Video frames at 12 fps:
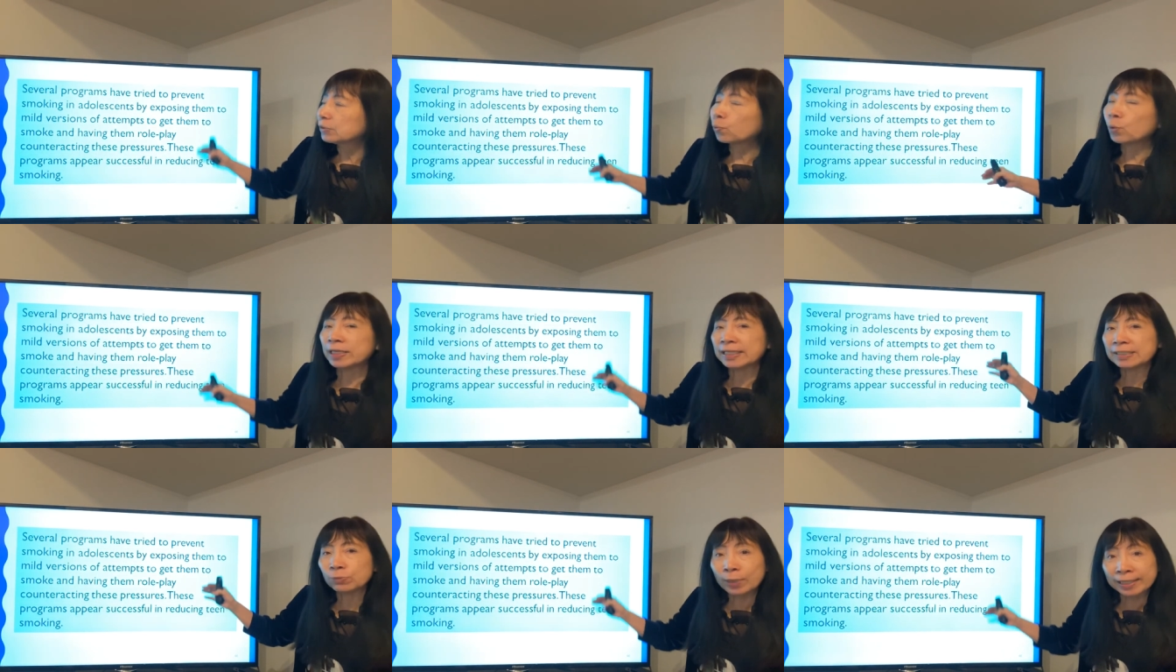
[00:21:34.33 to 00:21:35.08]
when
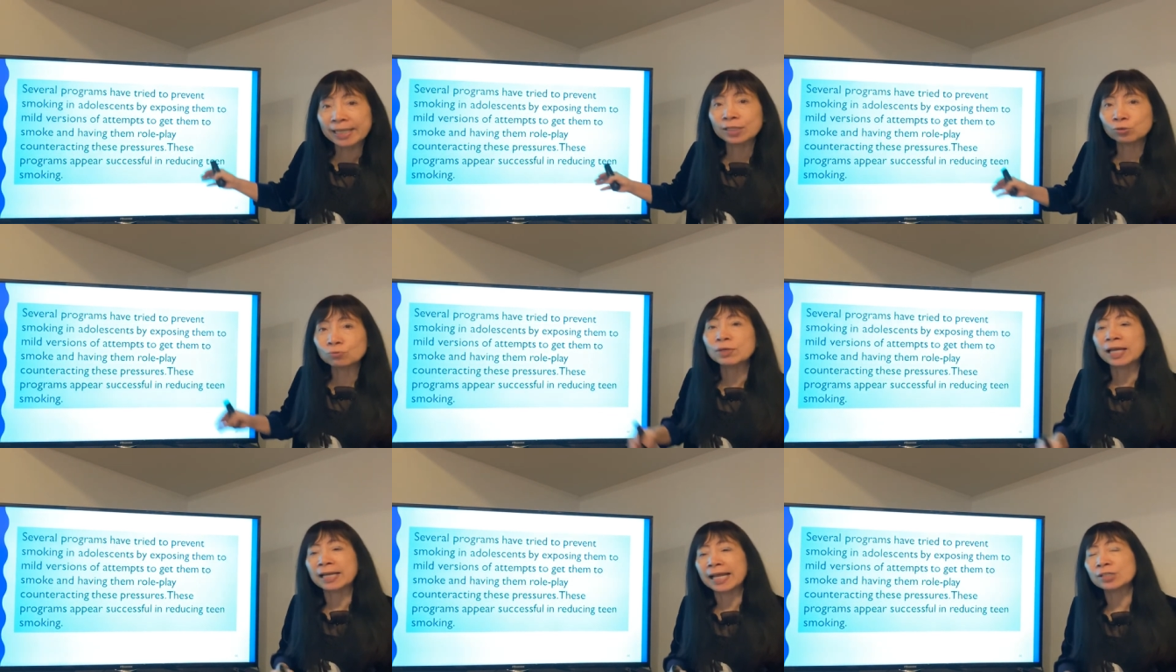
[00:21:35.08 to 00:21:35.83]
when they do
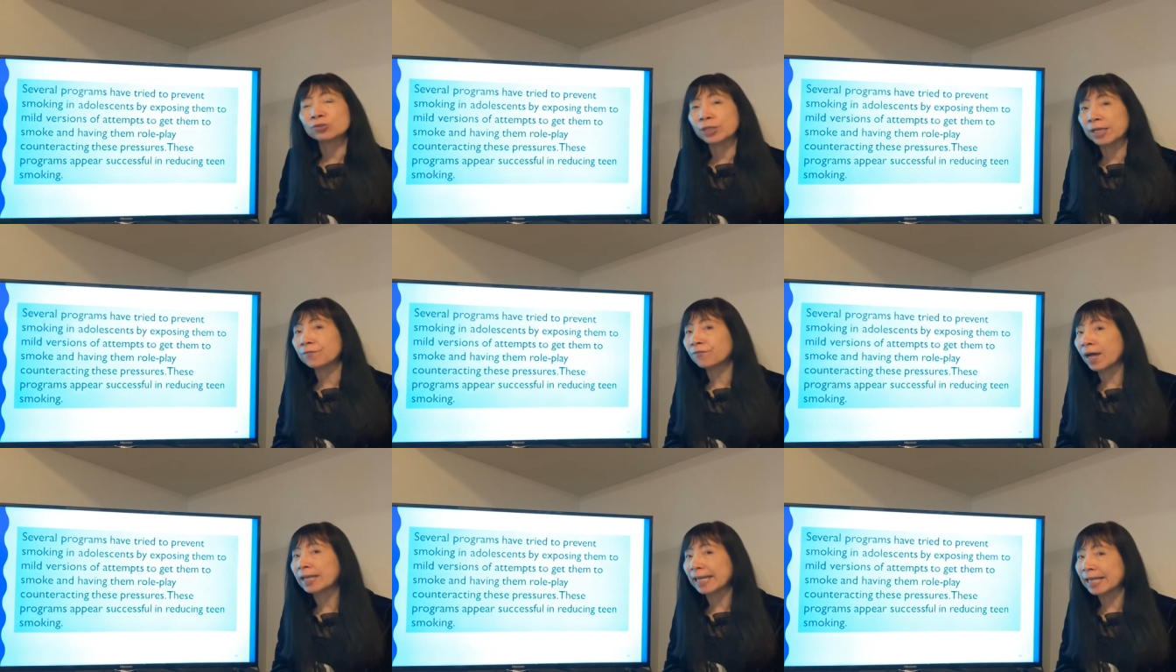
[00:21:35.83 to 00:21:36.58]
that, actually they
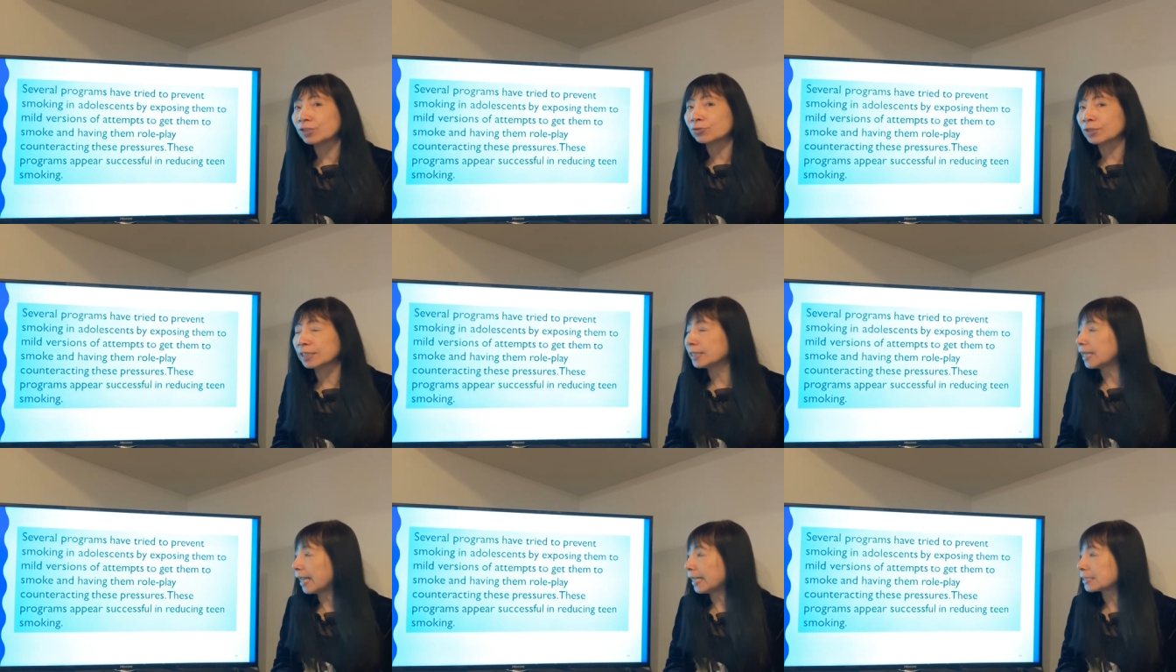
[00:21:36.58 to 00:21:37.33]
find actually
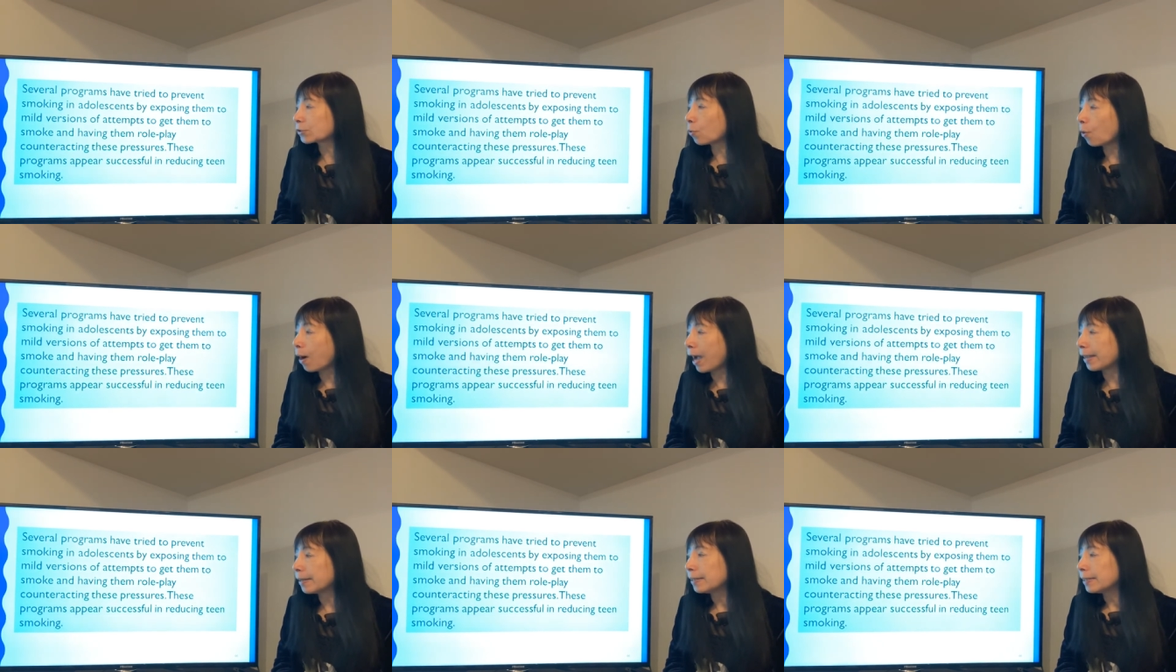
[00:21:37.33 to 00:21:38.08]
it's
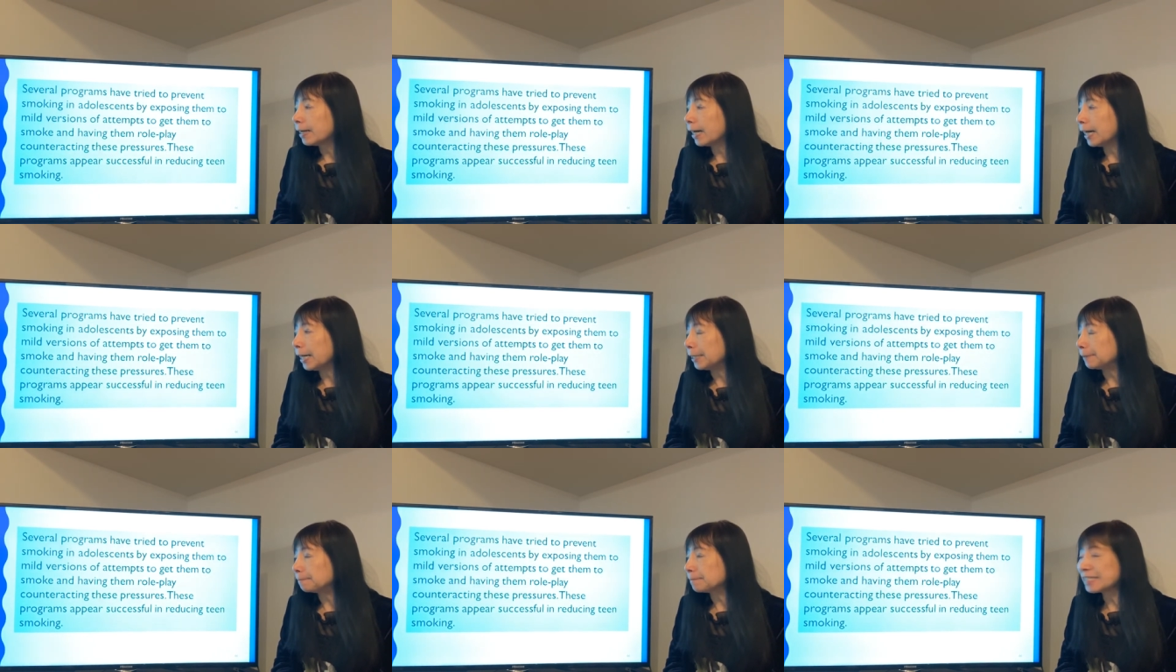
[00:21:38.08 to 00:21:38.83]
quite
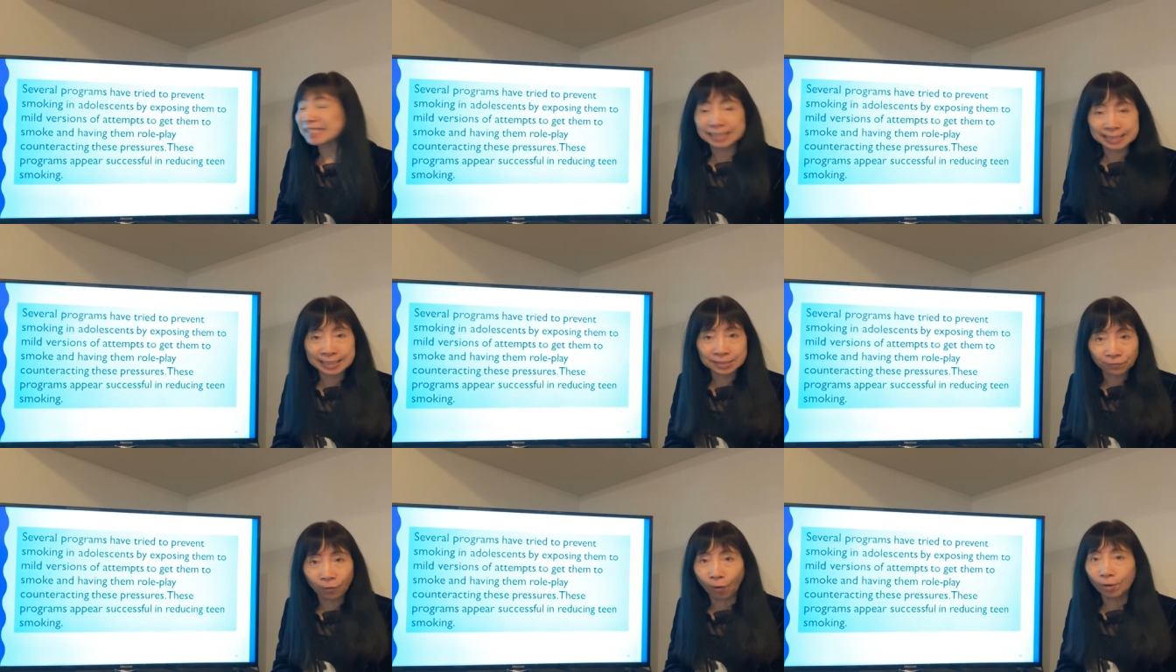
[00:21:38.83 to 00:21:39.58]
um,
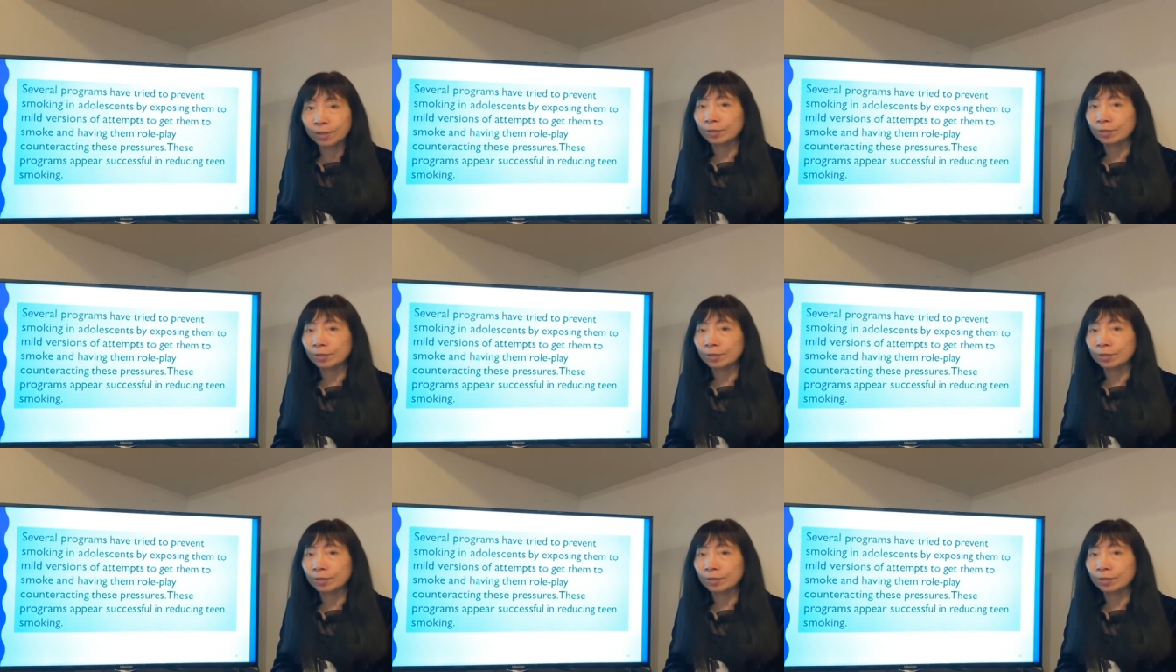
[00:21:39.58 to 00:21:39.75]
successful.